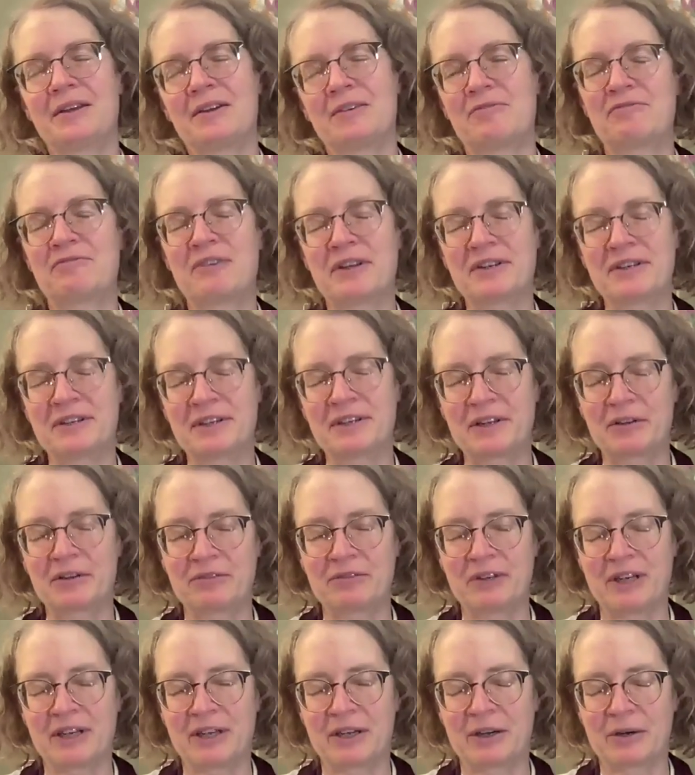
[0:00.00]
fun little
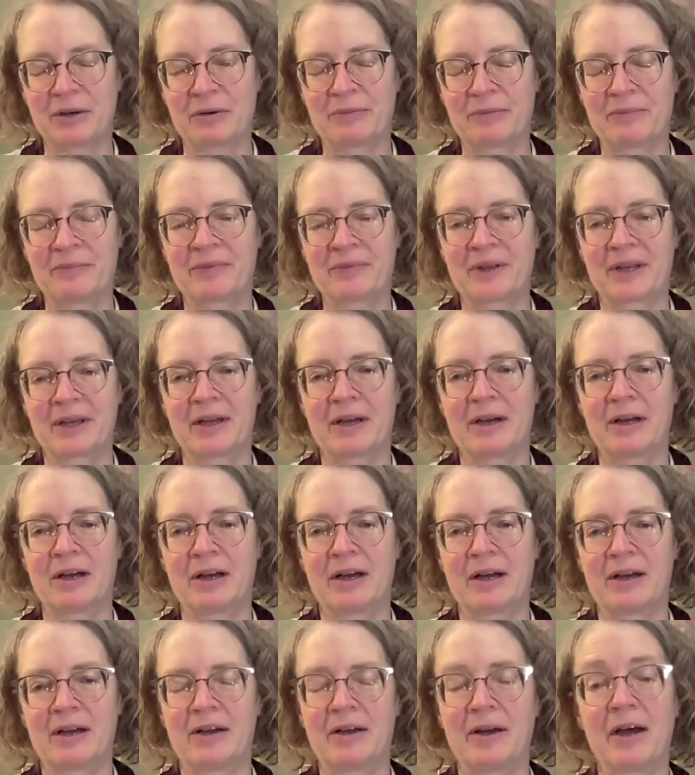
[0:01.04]
video
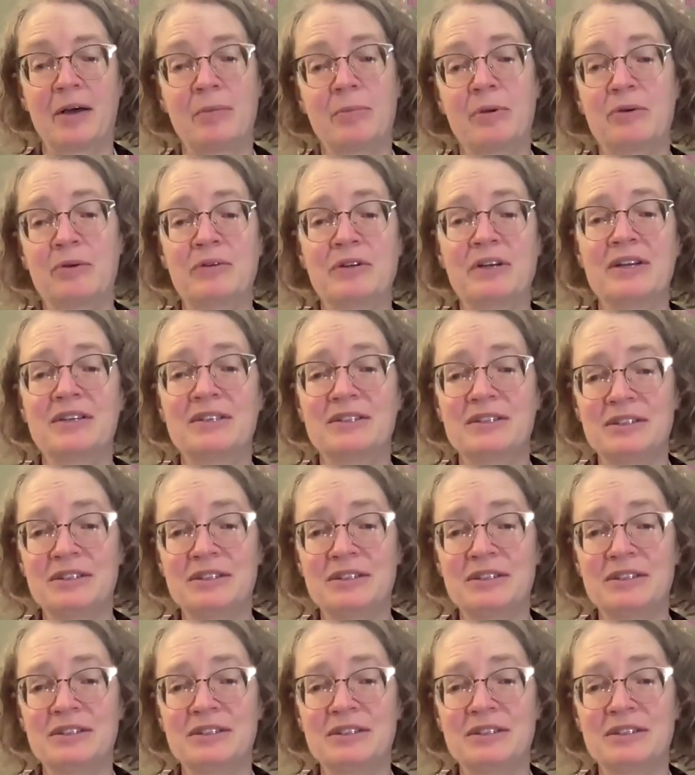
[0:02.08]
about